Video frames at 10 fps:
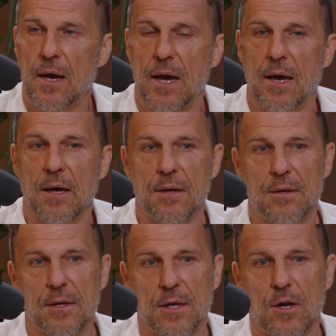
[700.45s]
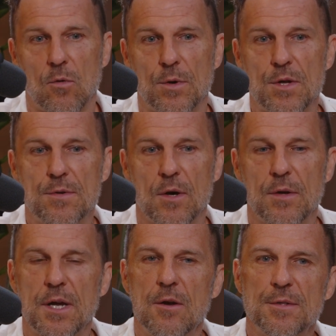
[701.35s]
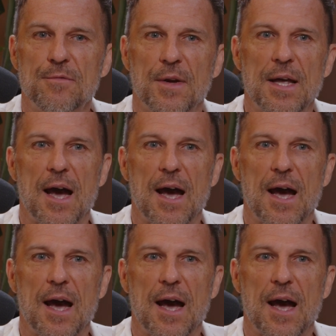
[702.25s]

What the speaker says: And, you know, when you don't, you know, it's funny.